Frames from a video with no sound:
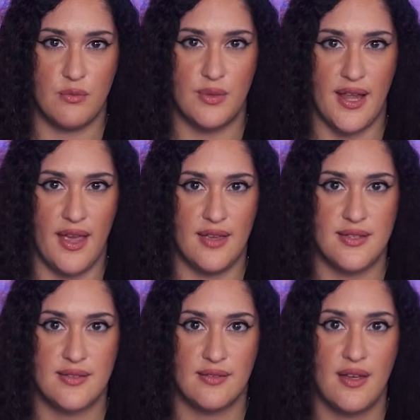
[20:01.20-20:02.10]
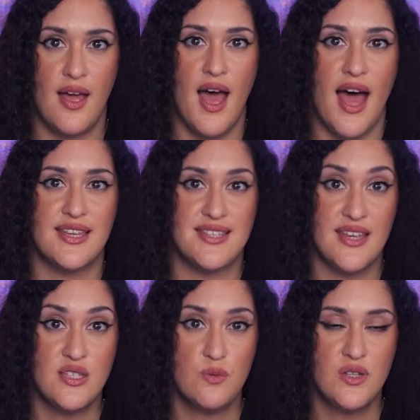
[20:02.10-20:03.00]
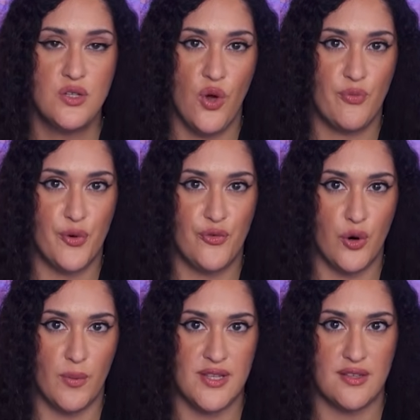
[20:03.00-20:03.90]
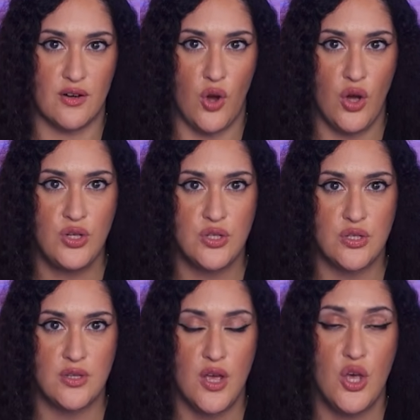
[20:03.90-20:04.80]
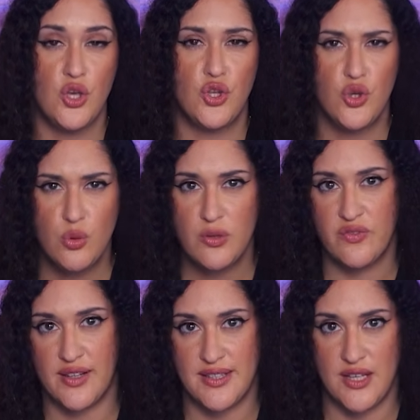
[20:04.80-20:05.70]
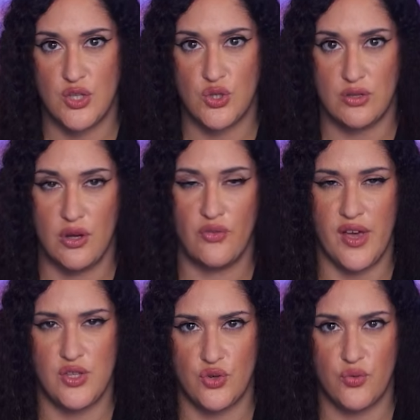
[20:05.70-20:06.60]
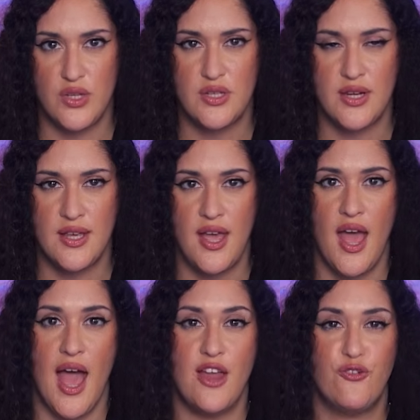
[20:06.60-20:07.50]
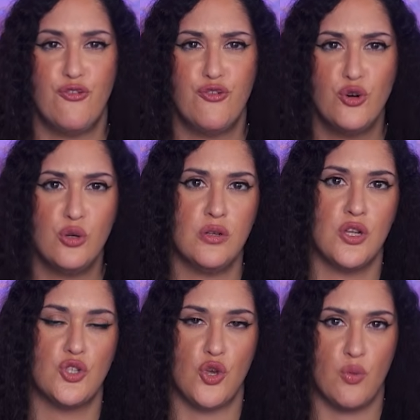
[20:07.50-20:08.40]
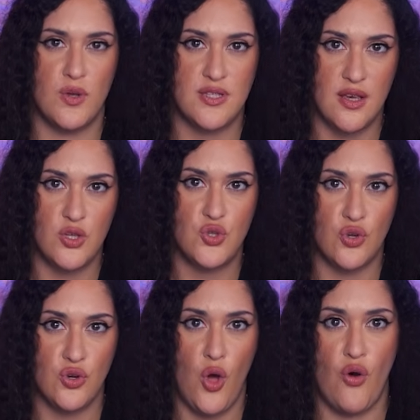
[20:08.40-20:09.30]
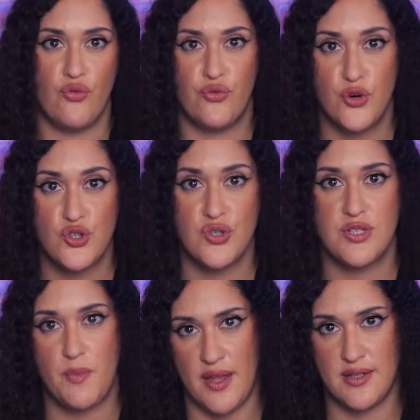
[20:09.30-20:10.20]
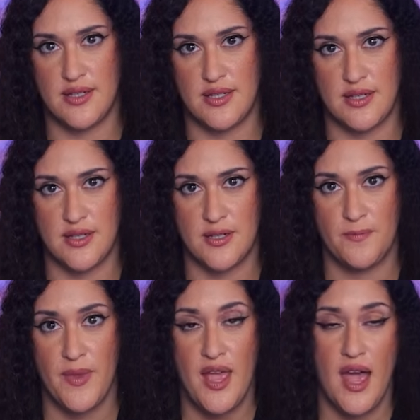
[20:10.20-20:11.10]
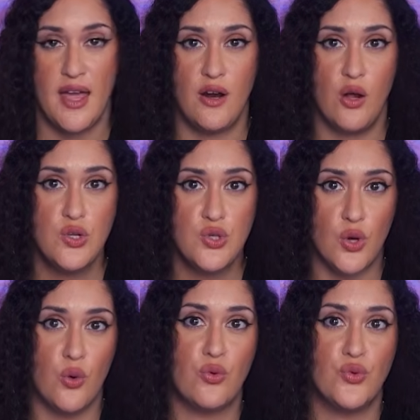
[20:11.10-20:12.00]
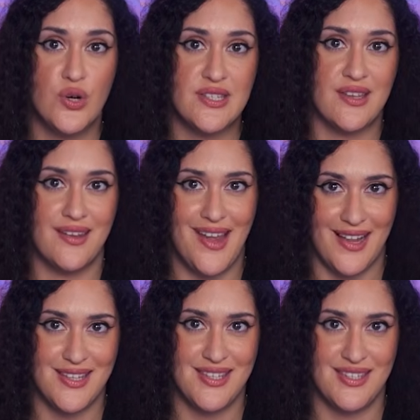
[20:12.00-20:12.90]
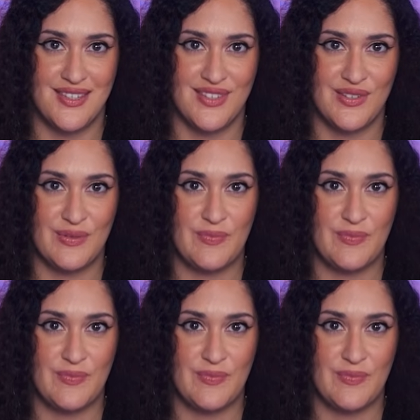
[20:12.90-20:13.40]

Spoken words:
compliance, assessment of performance and cost, human validation of agent reasoning, and full documentation of version dependencies, and also risk analysis.